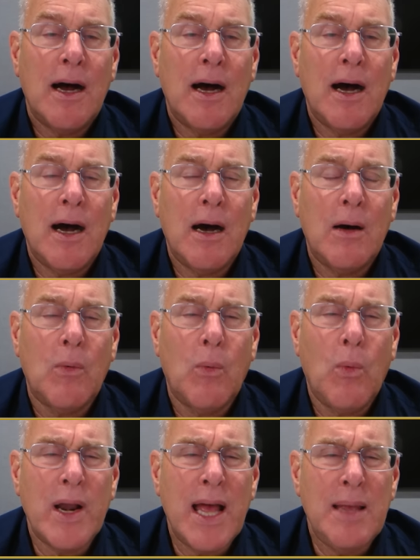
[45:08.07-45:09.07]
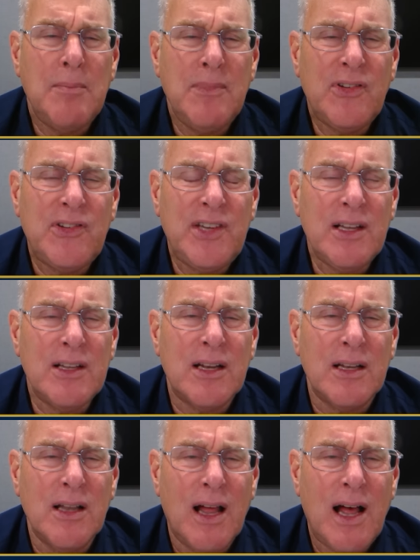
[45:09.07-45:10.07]
Uh, what I'm still at
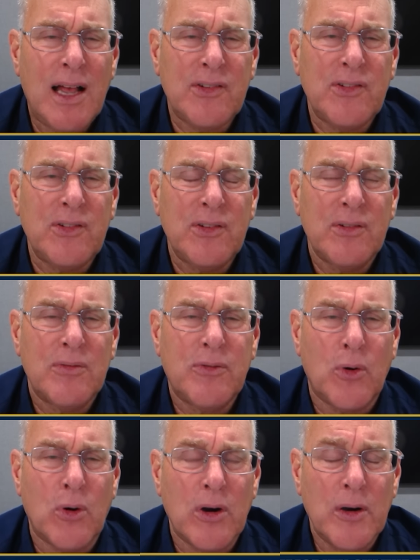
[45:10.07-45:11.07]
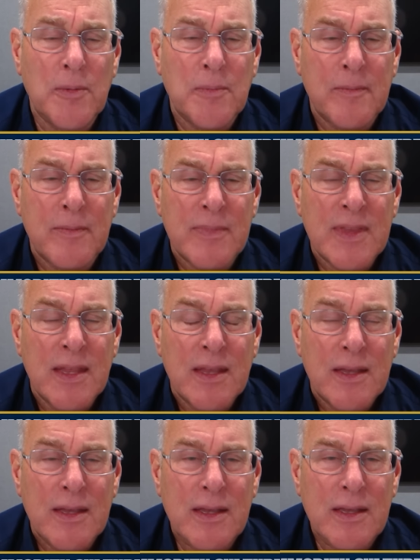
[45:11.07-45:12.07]
a loss for
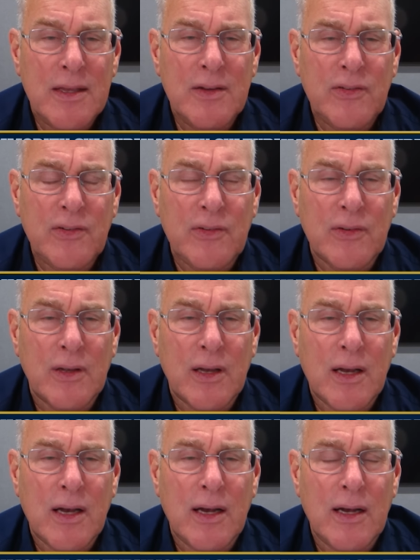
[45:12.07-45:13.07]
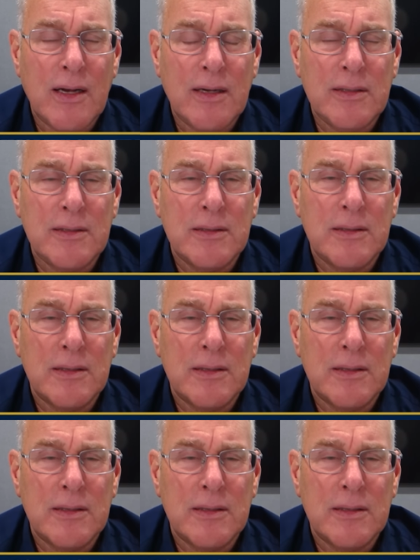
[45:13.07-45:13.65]
is uh,